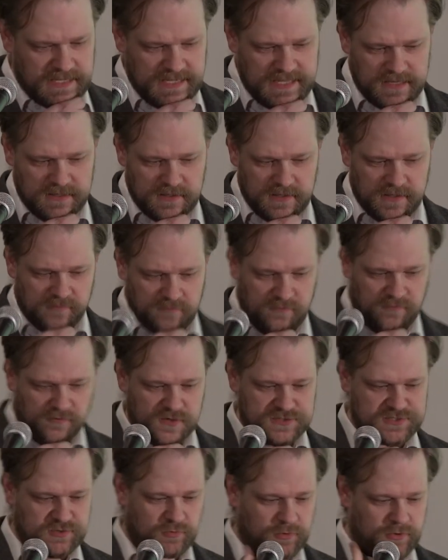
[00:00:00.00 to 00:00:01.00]
In the
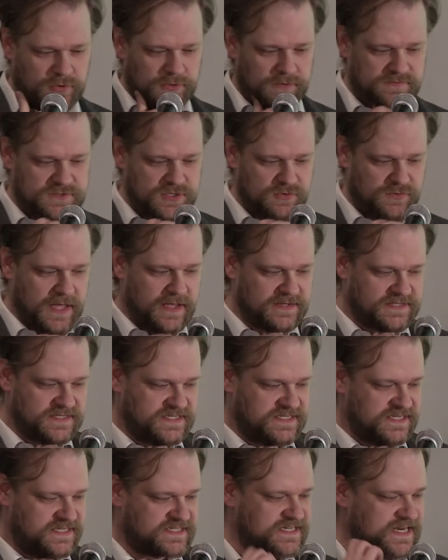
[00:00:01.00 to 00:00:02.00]
first quarter of
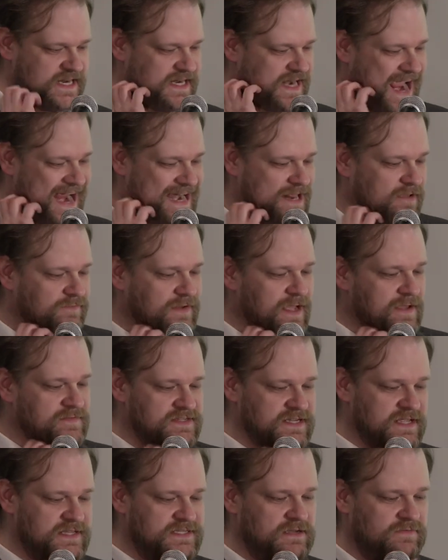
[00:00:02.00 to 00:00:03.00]
2016,
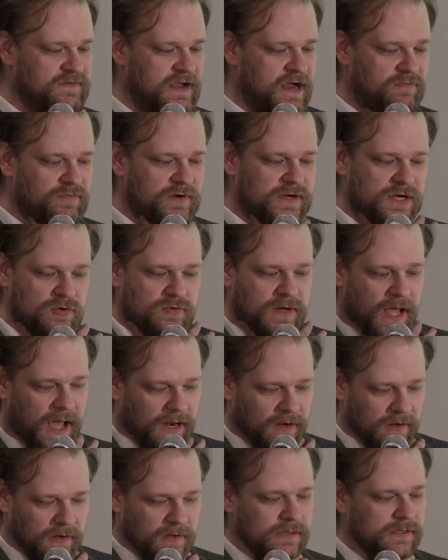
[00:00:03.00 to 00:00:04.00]
85 cents of every new
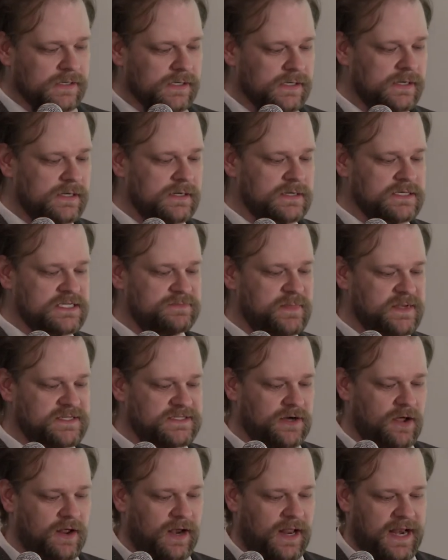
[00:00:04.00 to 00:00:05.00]
dollar
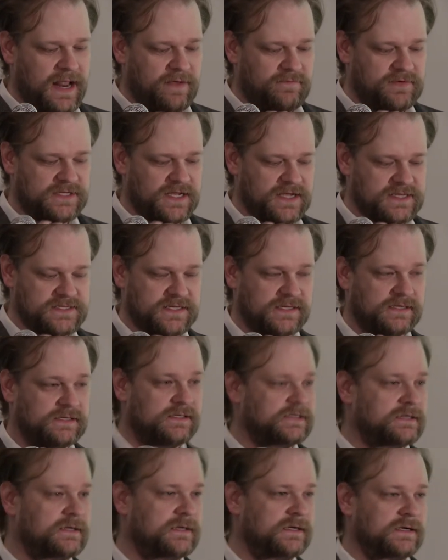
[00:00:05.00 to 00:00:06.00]
spent in online advertising
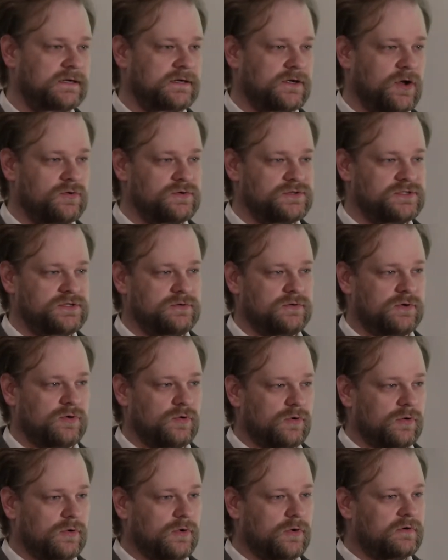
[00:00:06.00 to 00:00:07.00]
goes to
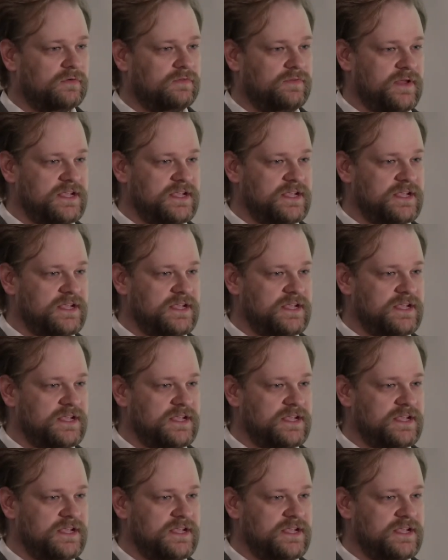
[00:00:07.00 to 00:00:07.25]
Google or